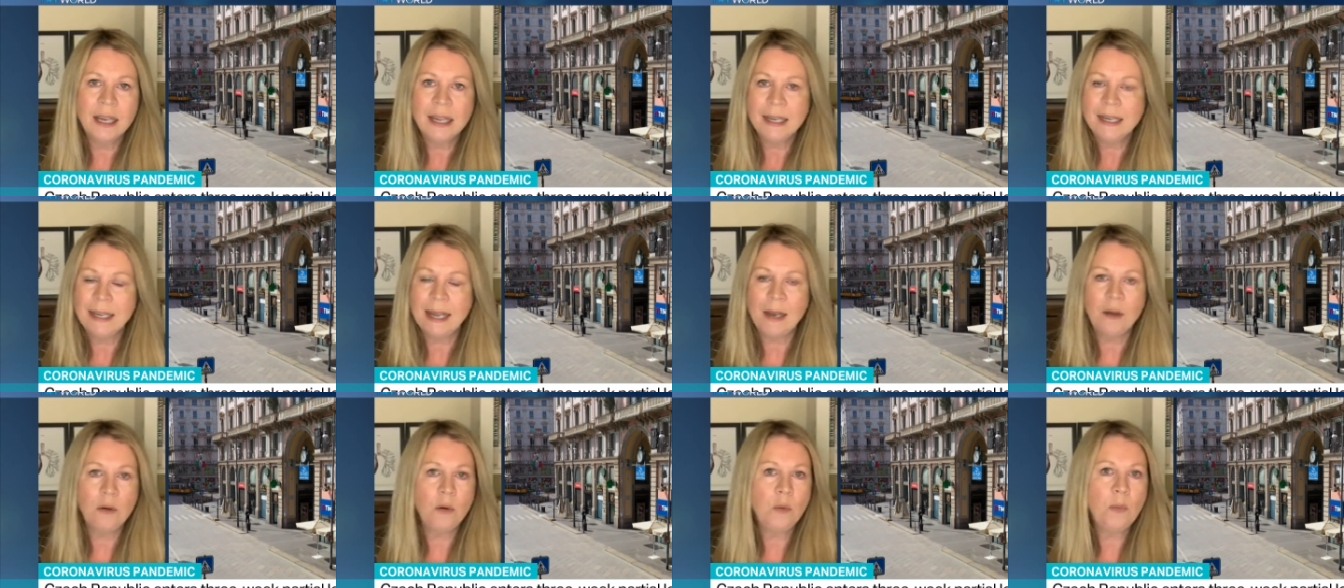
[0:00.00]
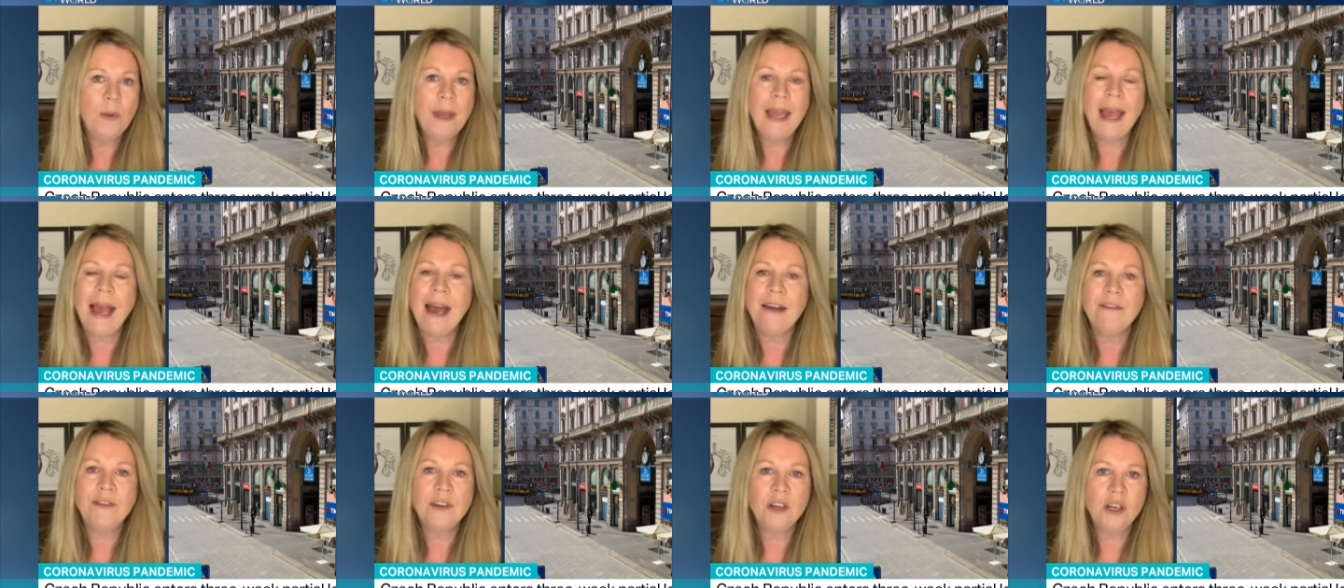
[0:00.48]
Now, we
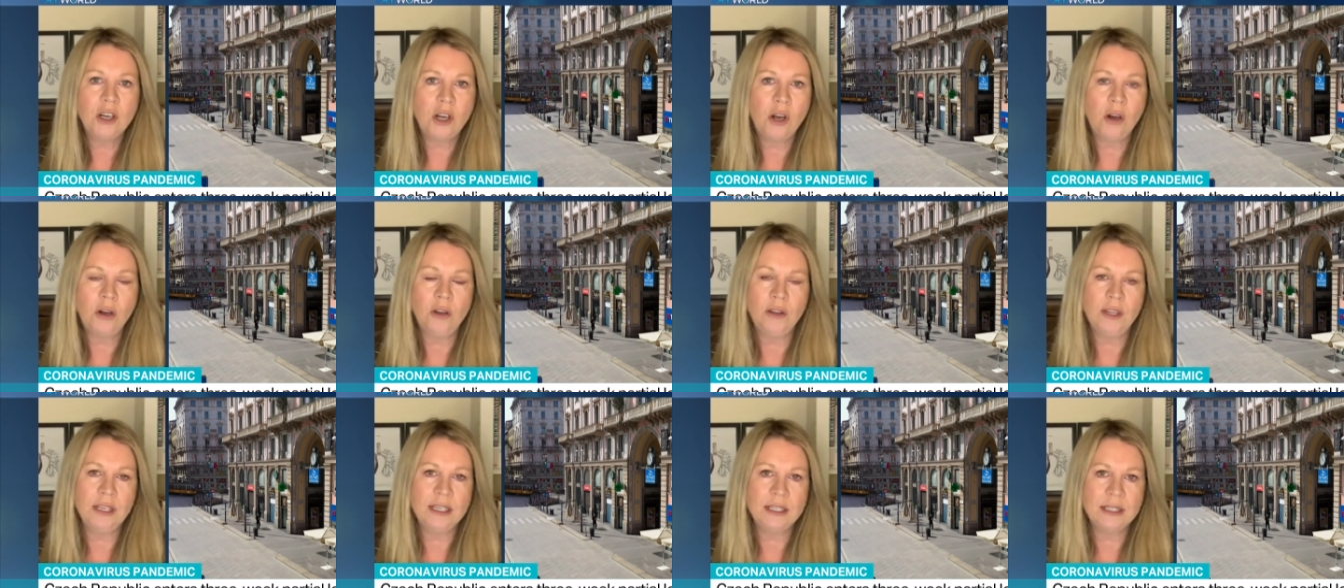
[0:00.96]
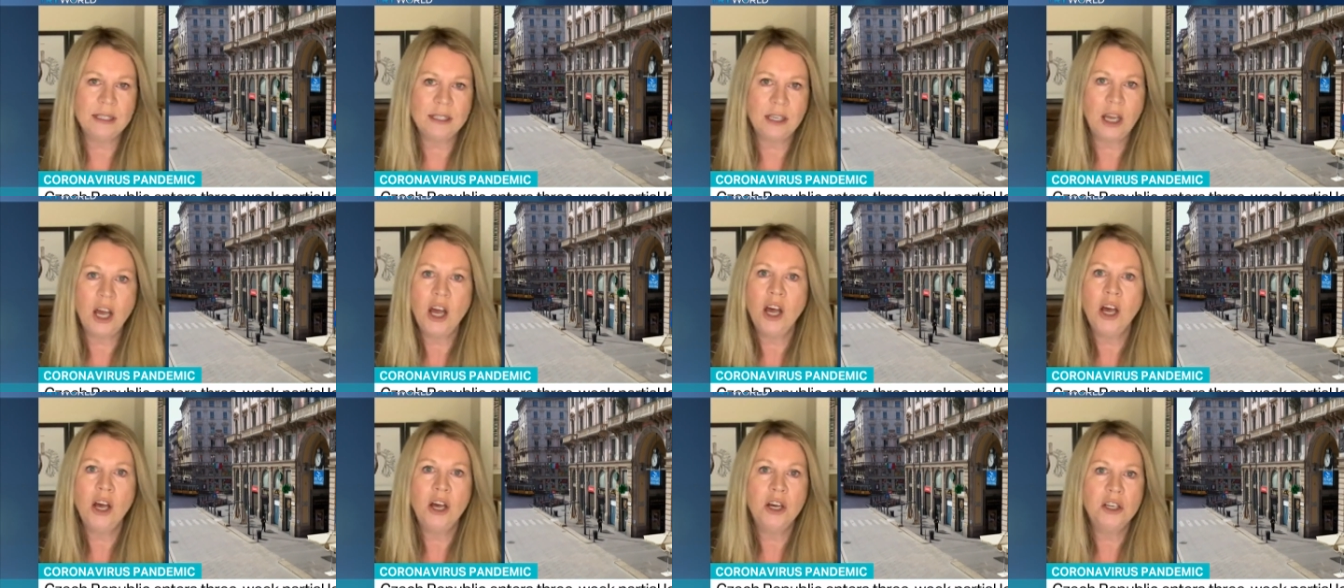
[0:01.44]
haven't got this
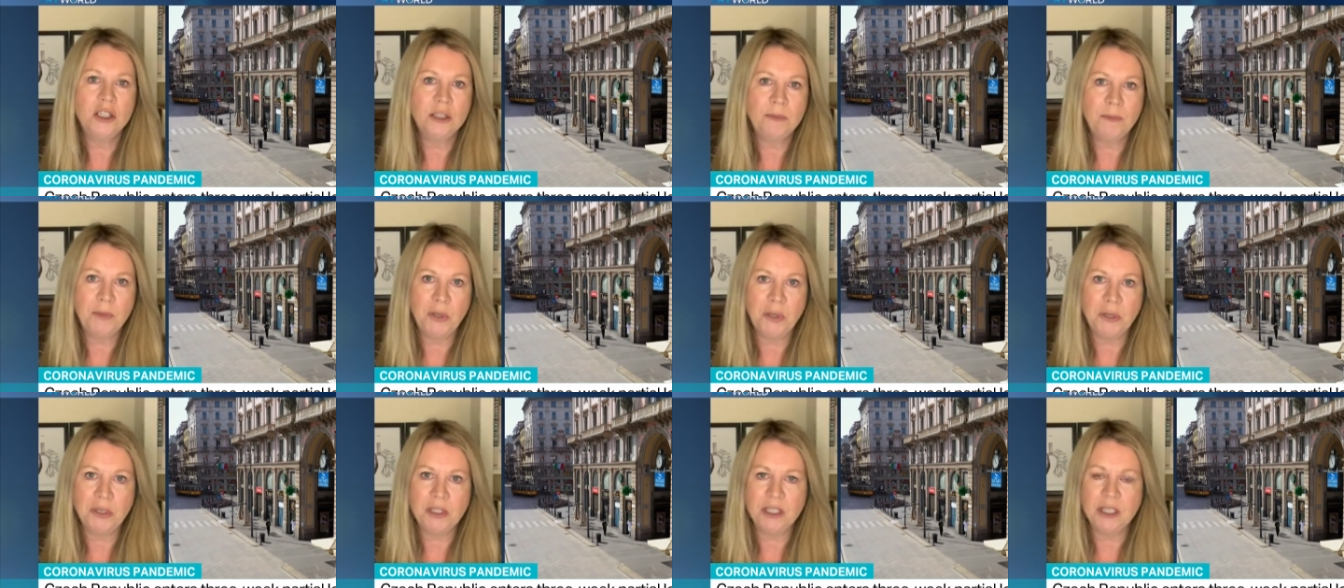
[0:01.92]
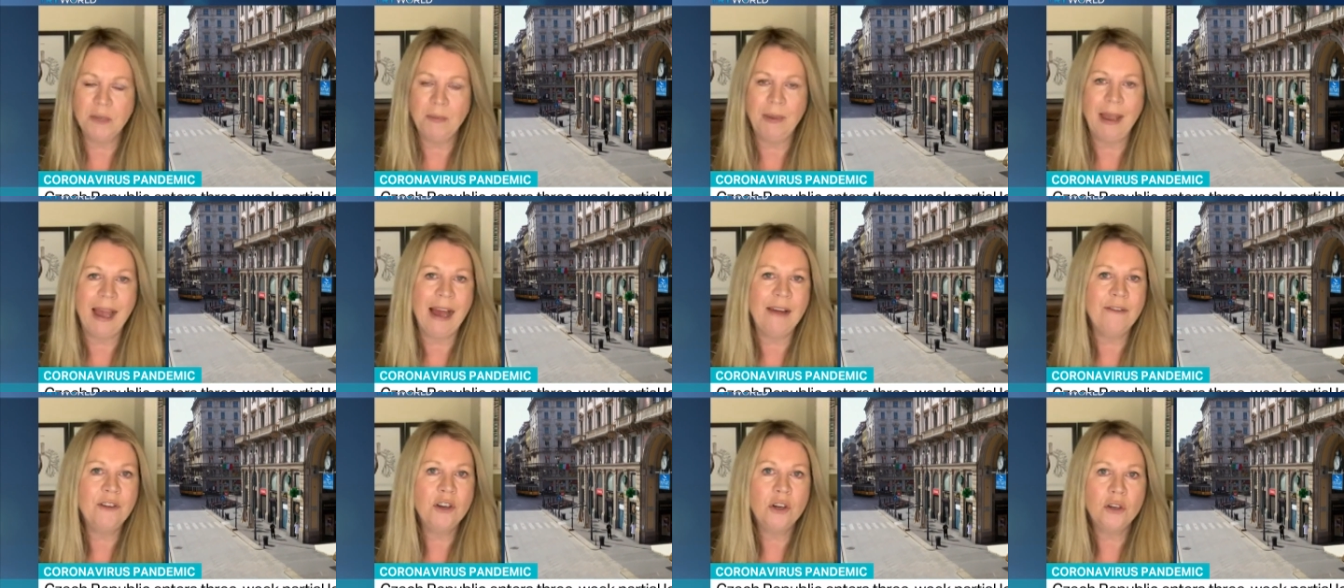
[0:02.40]
herd immunity. We
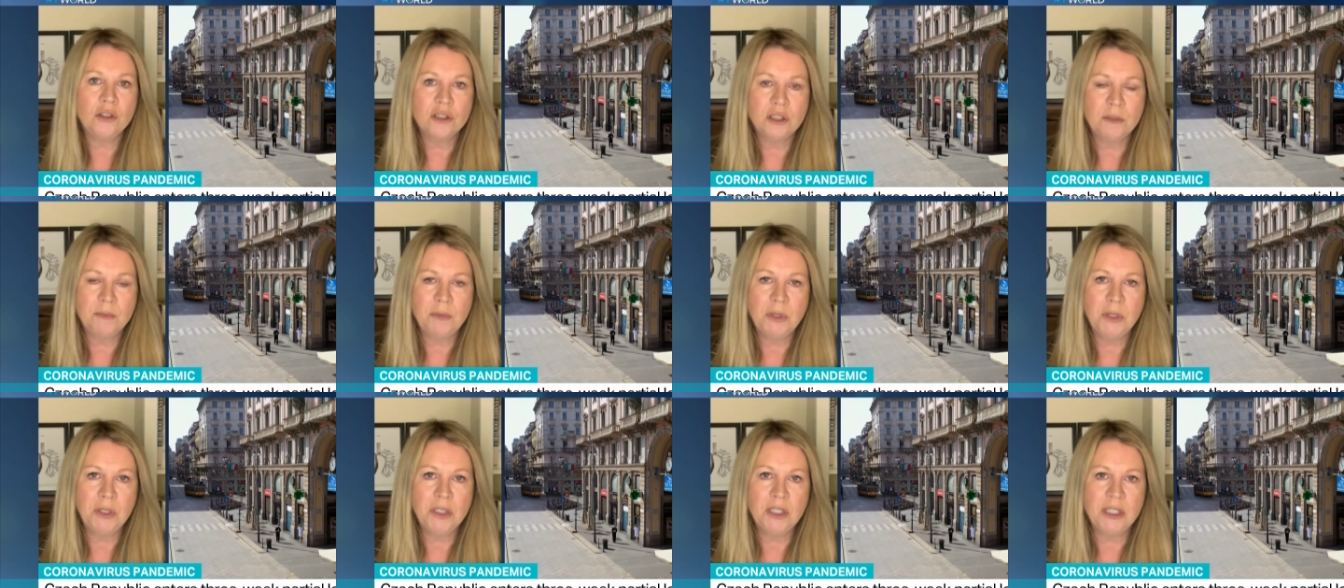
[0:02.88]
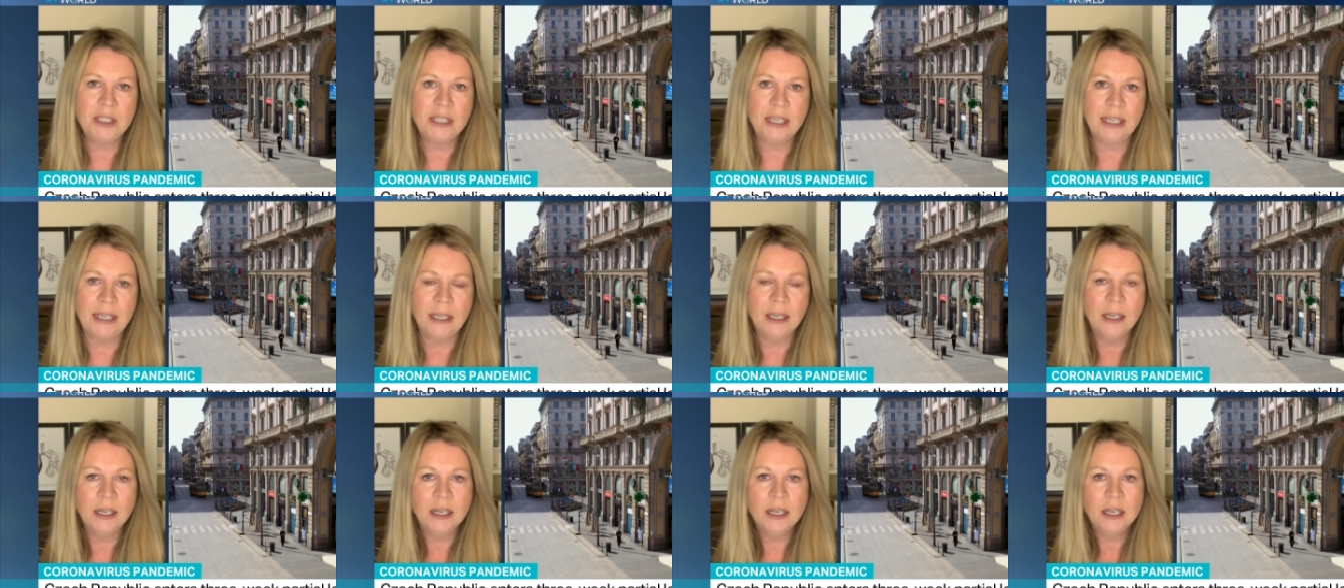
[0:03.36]
haven't got immunity
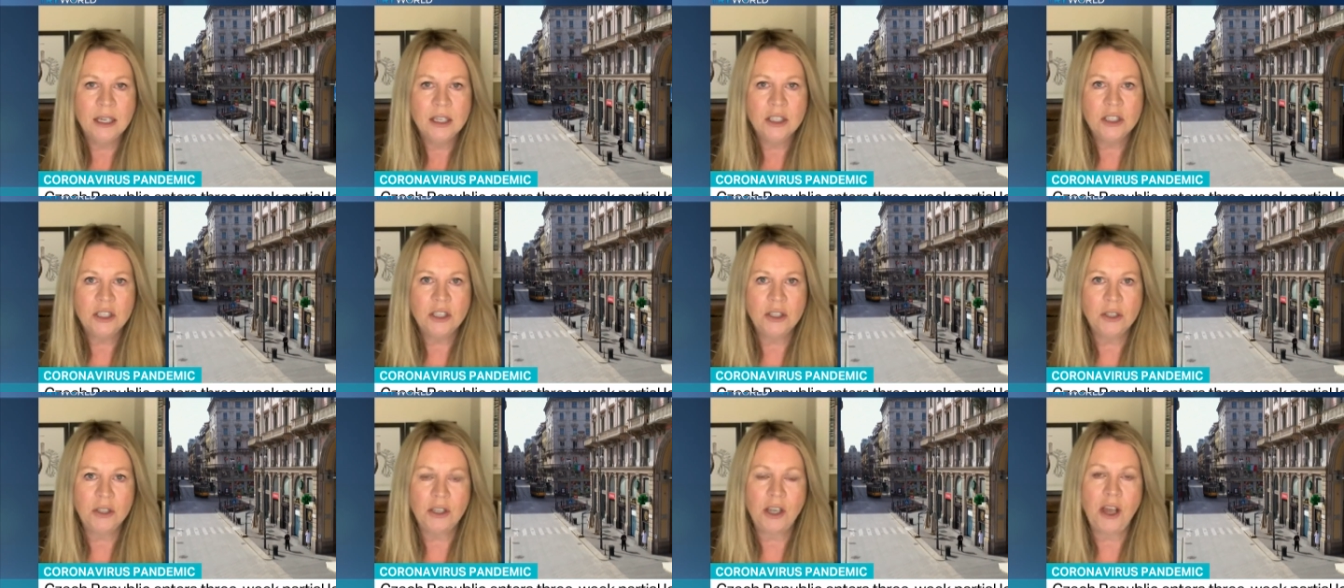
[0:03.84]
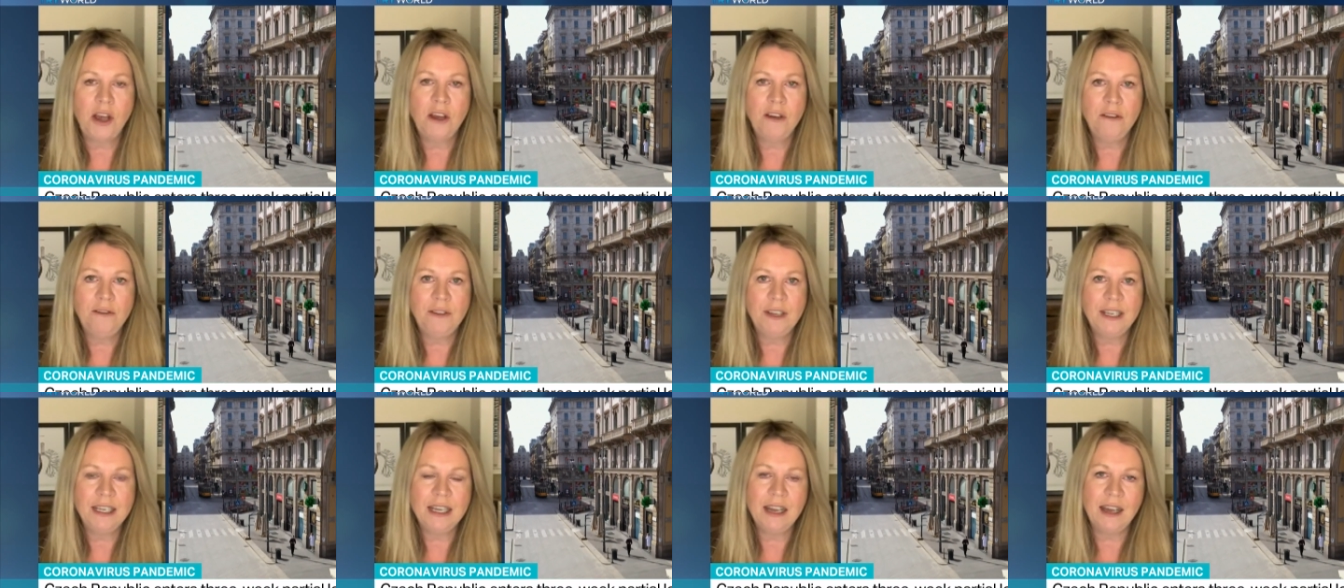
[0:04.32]
to
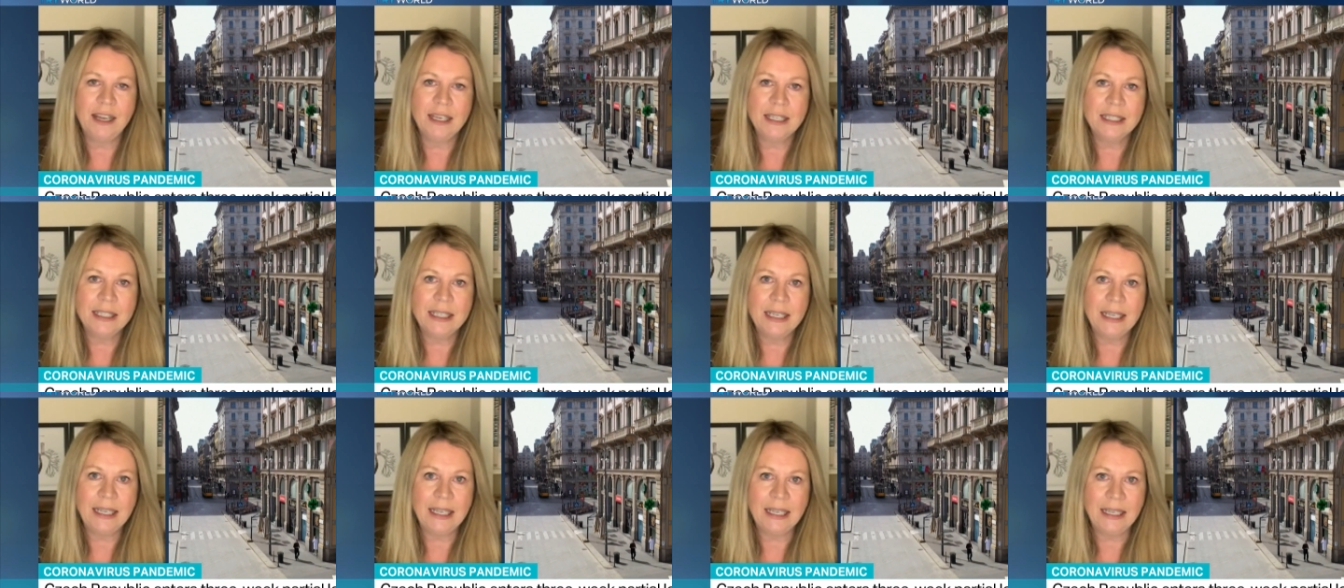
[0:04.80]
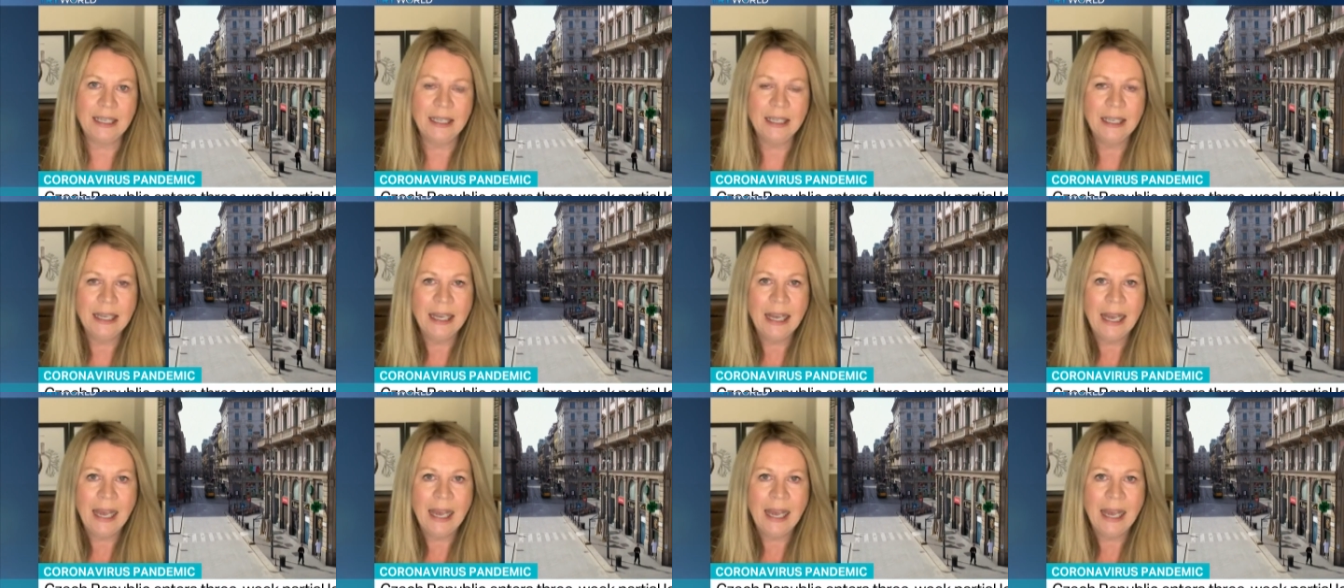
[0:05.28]
COVID nineteen.